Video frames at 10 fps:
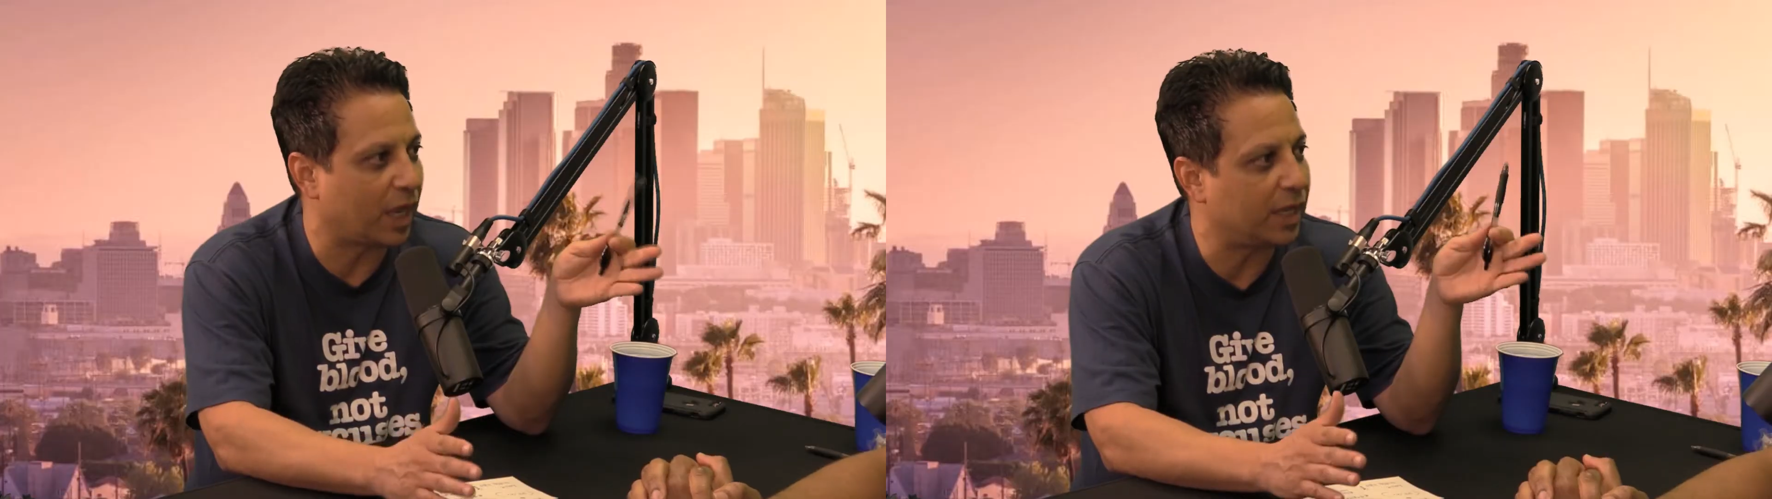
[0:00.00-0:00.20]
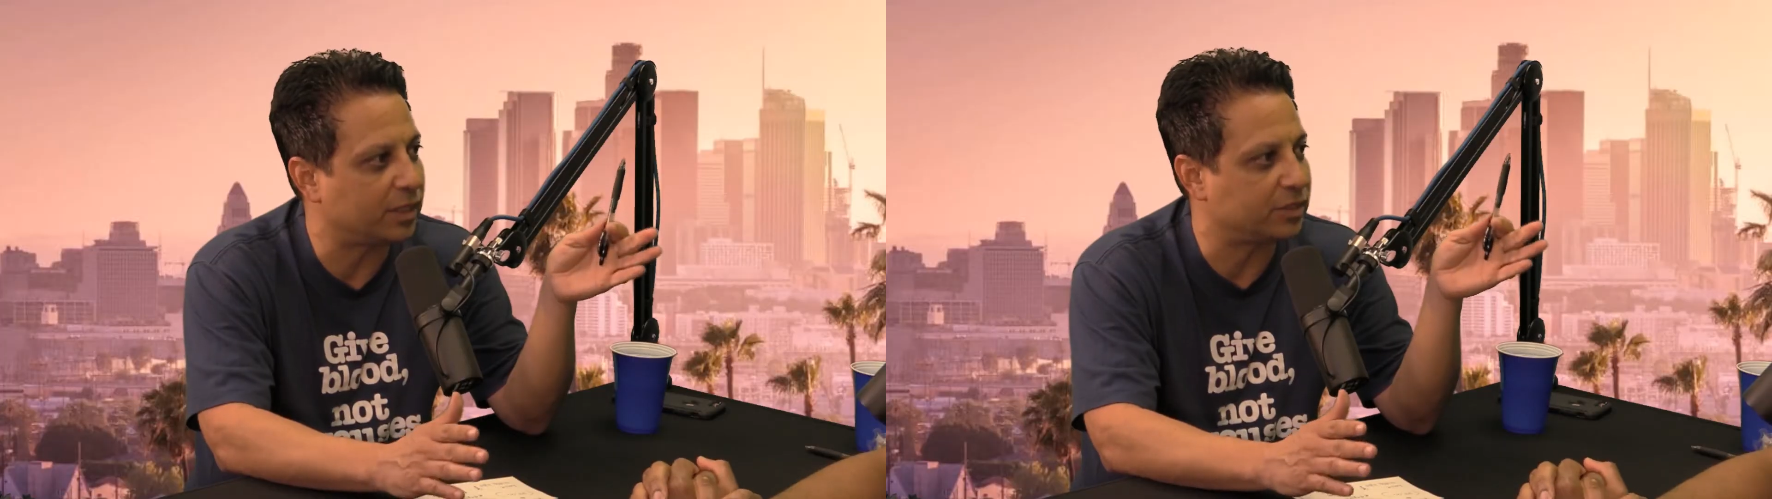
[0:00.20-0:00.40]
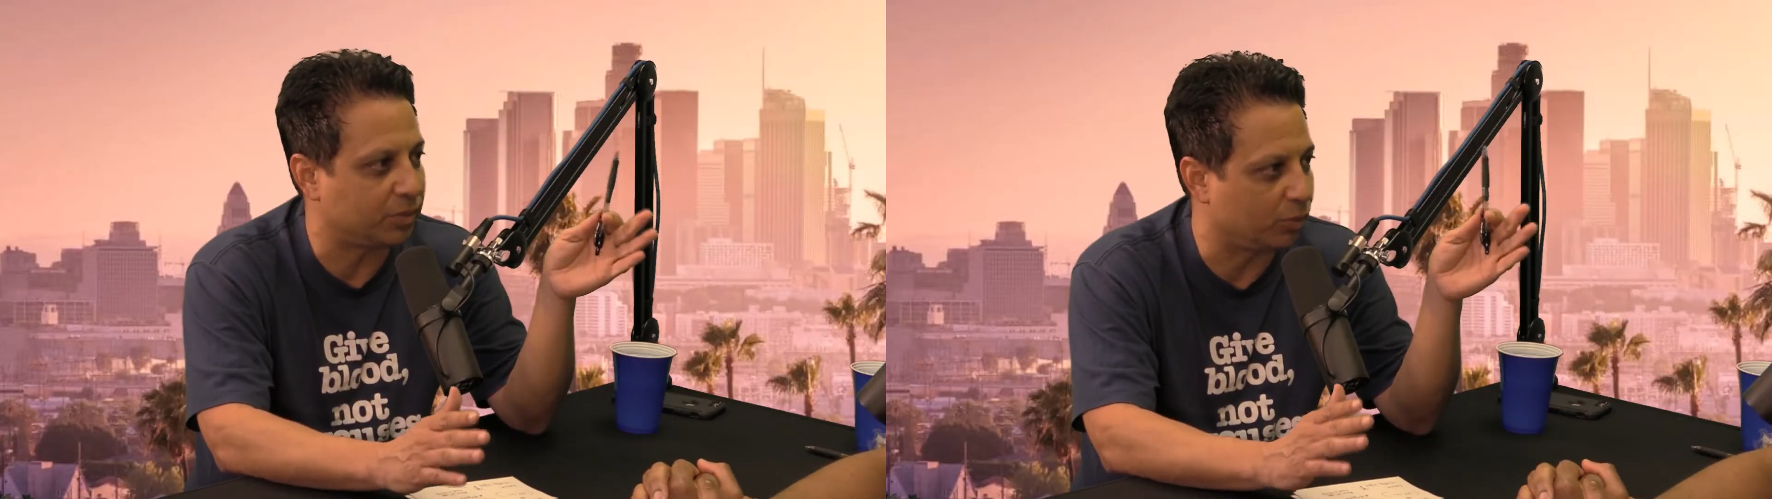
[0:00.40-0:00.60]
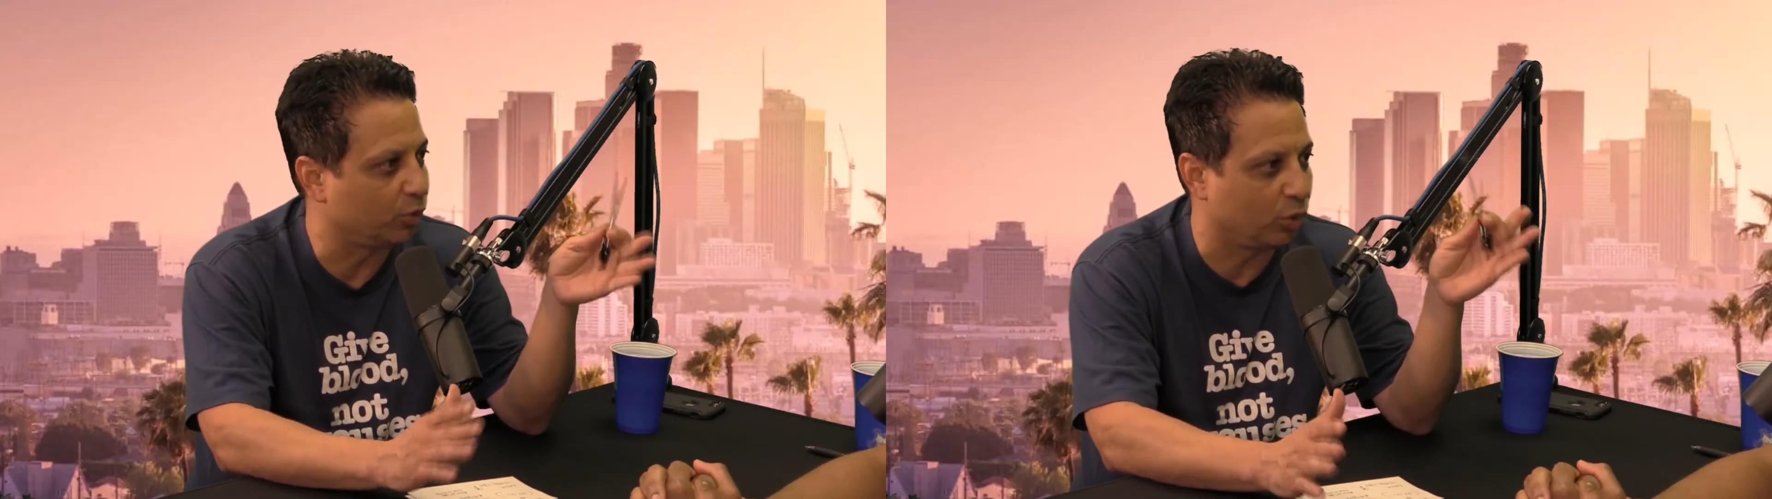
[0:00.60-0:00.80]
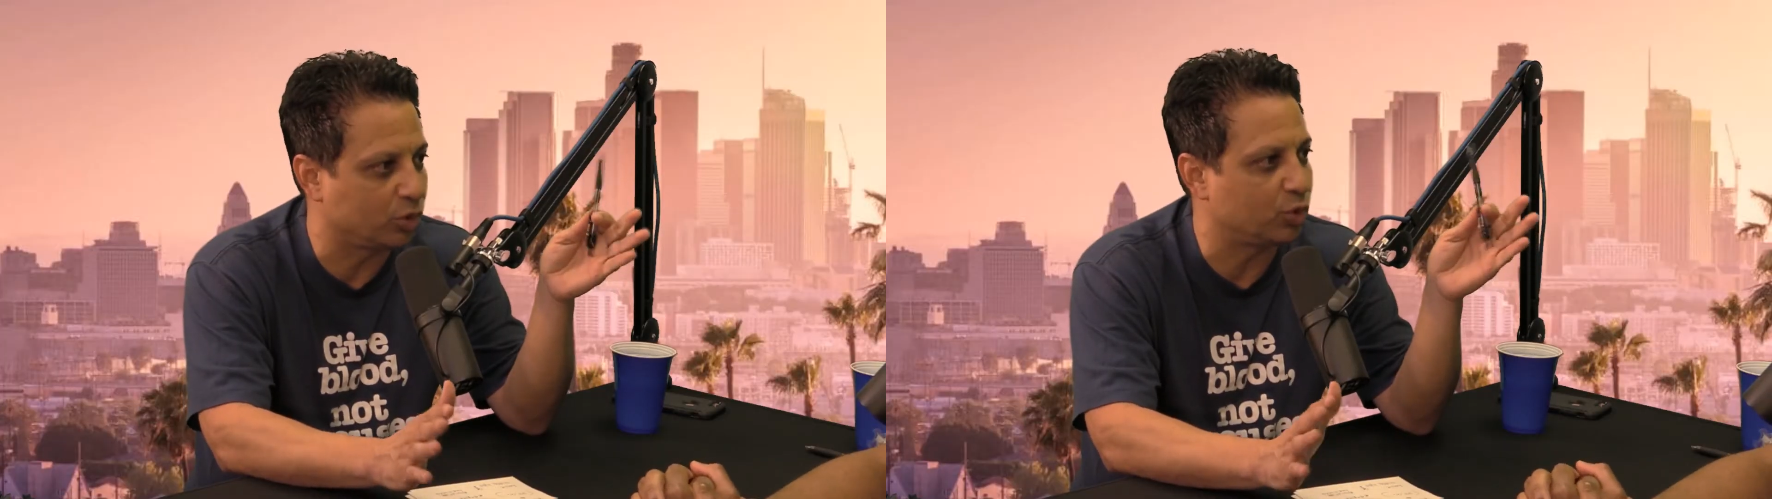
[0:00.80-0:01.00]
guys,
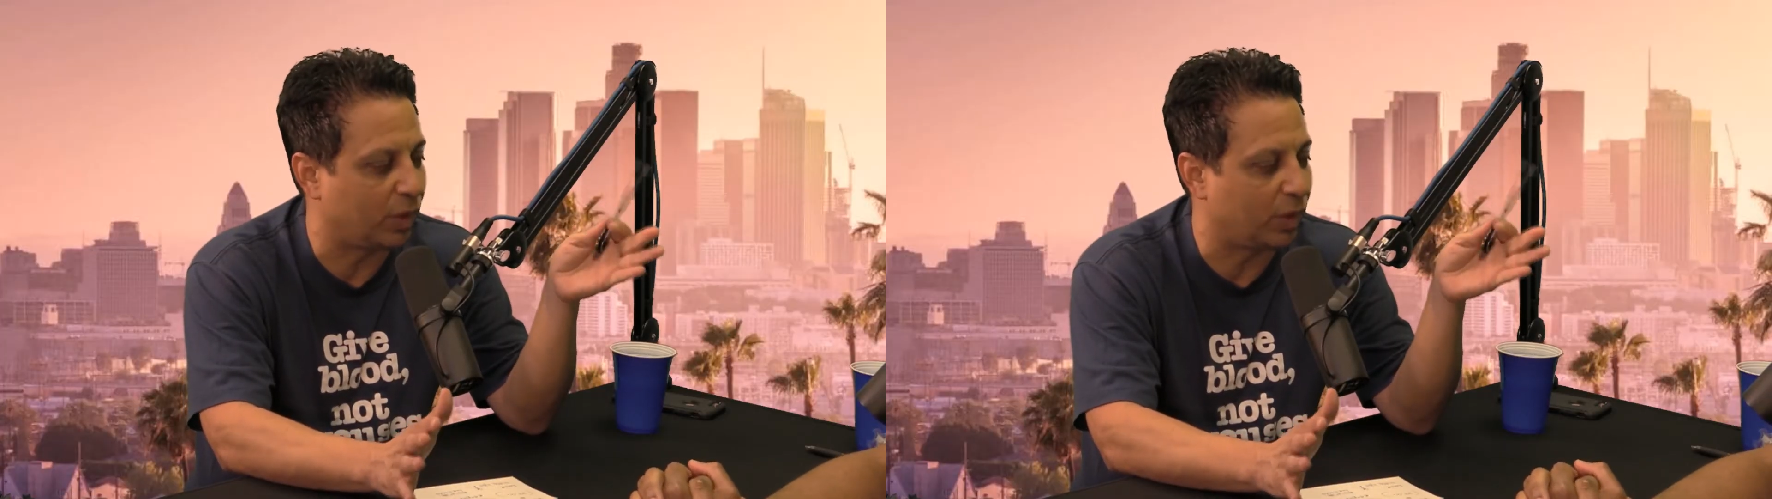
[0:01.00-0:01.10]
girls,